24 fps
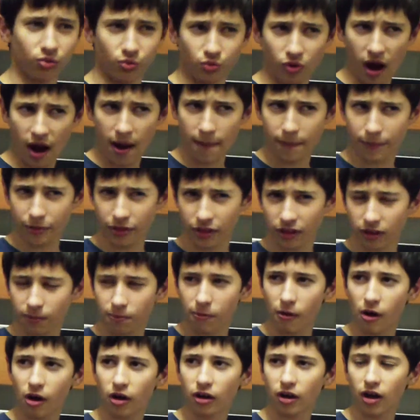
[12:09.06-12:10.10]
wrap this
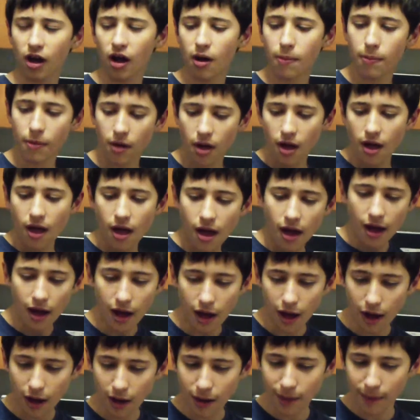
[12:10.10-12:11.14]
part up,
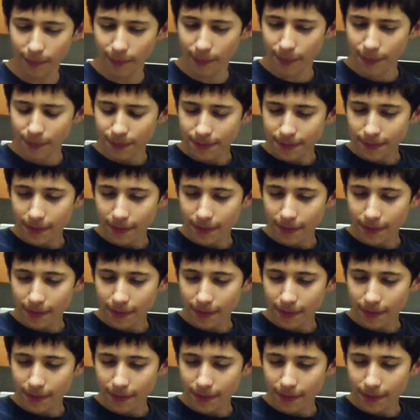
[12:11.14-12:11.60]
um,